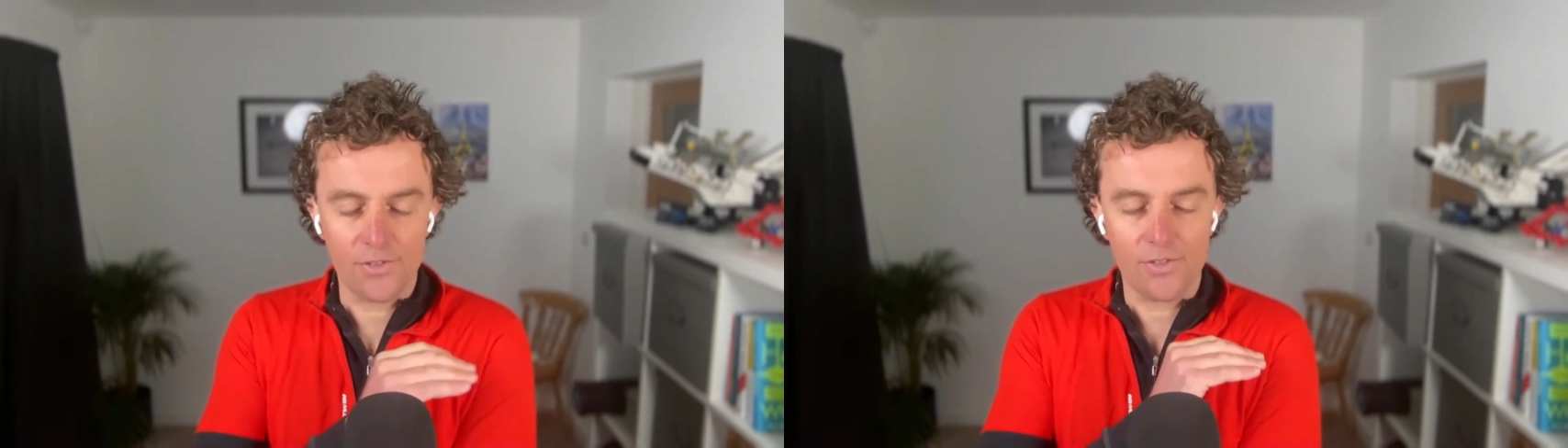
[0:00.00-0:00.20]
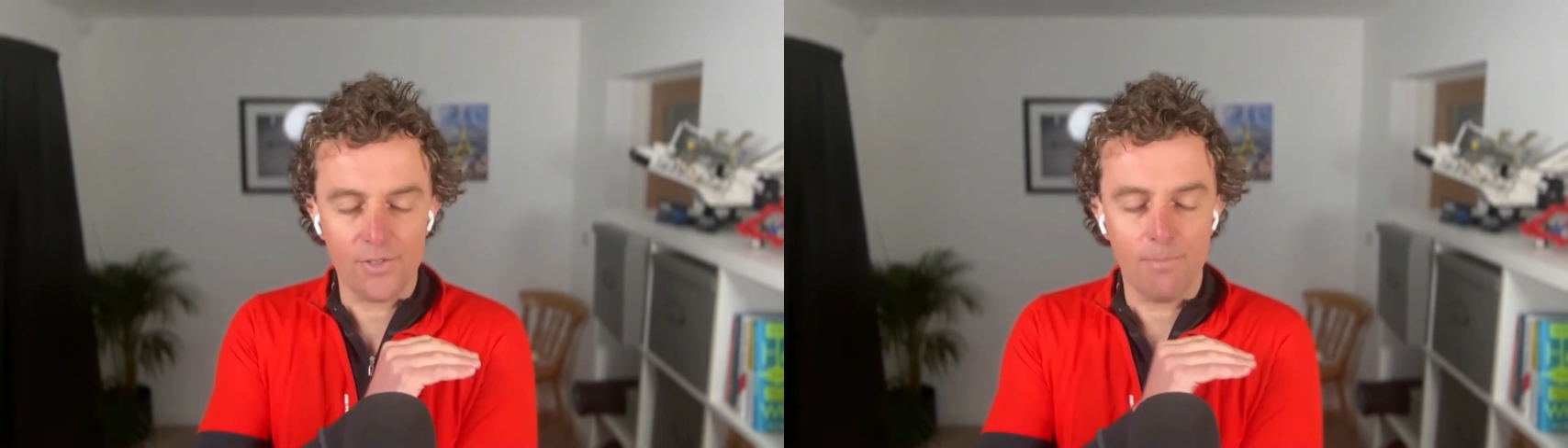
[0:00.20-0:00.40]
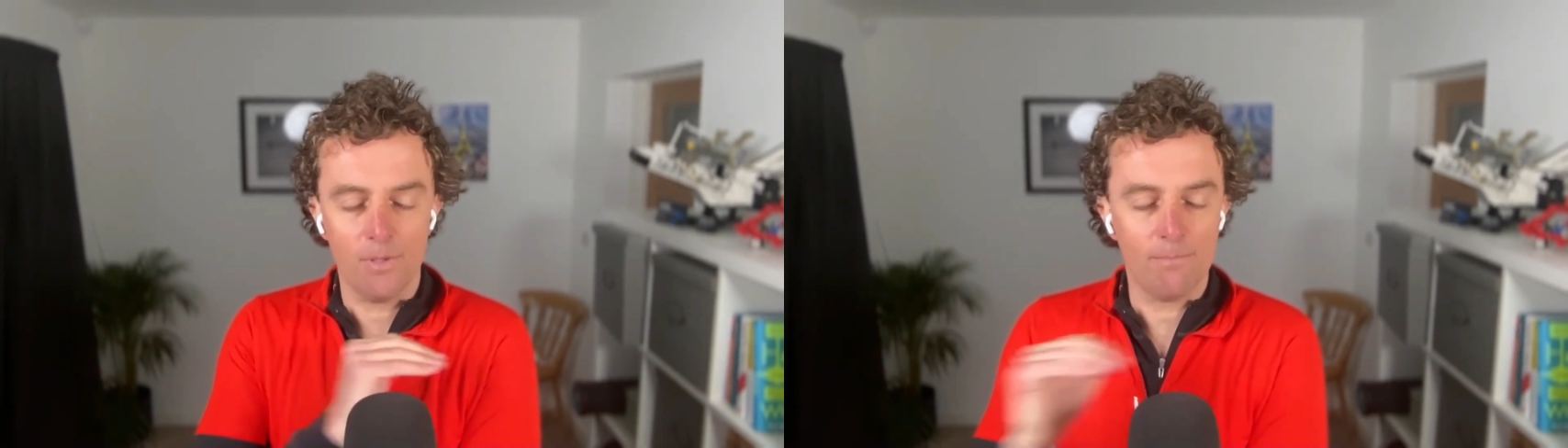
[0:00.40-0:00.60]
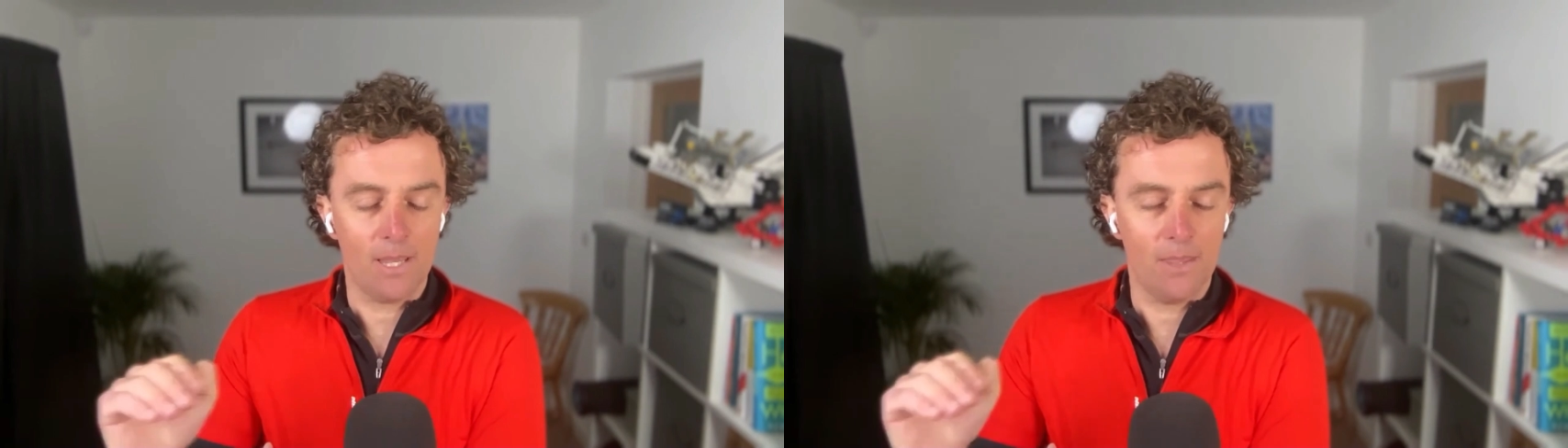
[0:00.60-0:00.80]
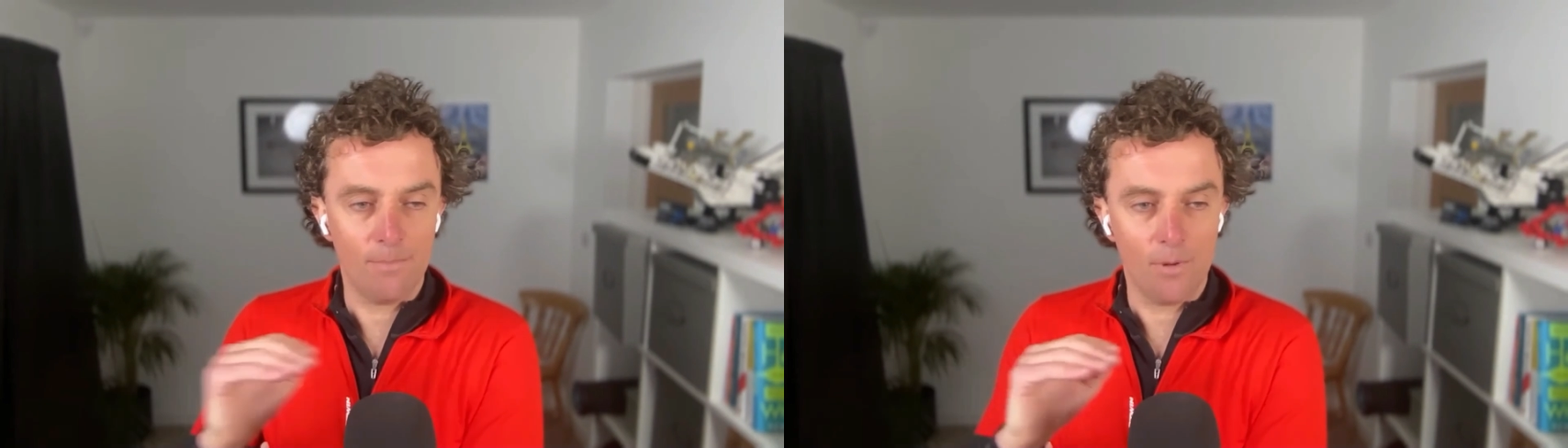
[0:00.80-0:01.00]
just the
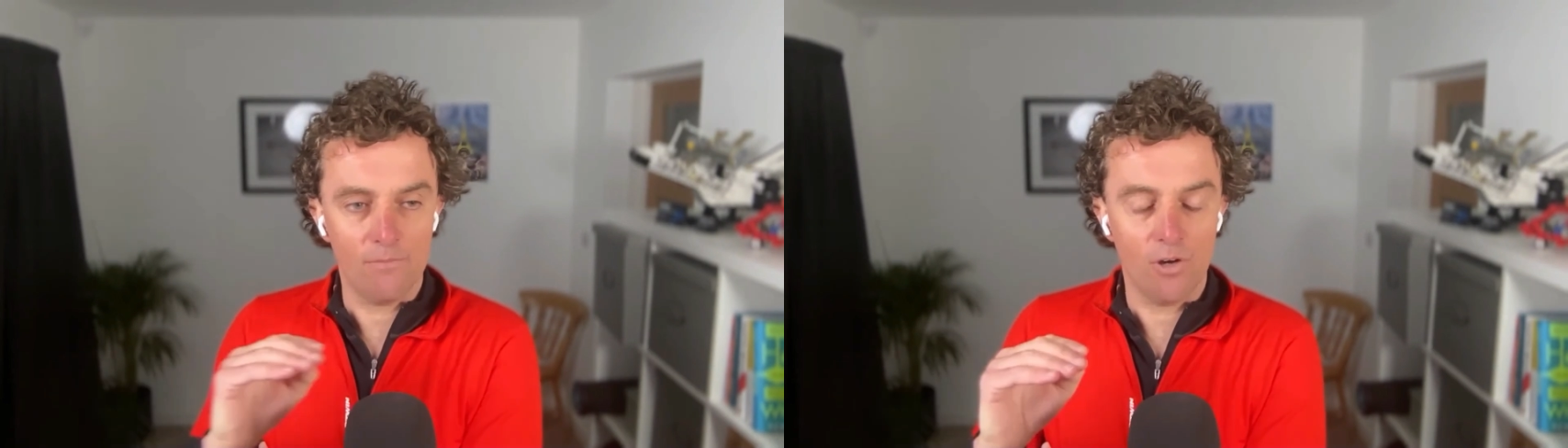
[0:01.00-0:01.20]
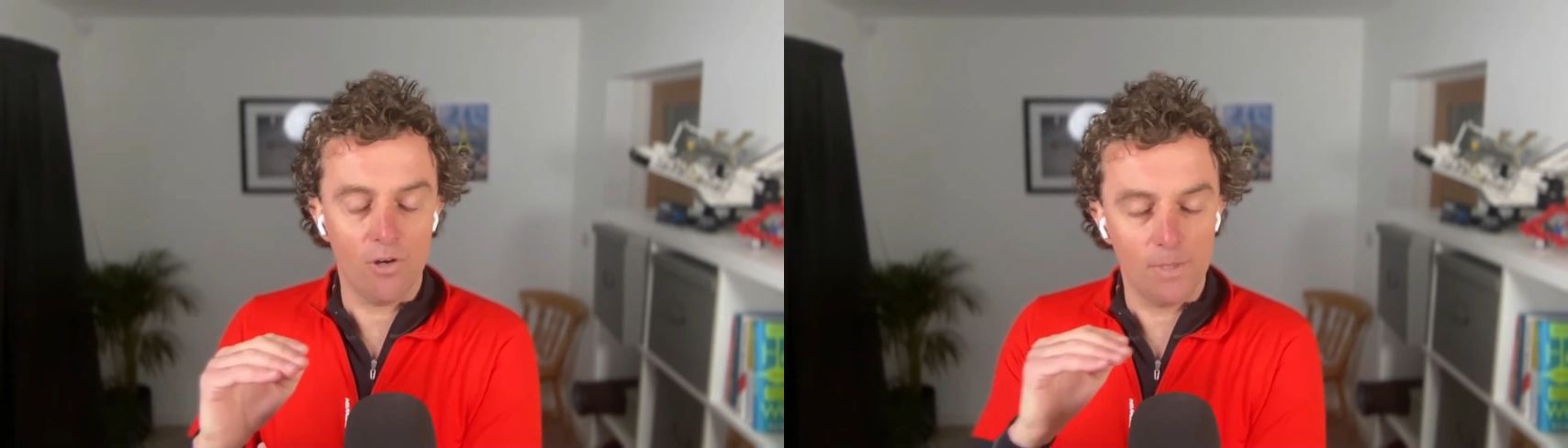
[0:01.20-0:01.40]
bottom wrong.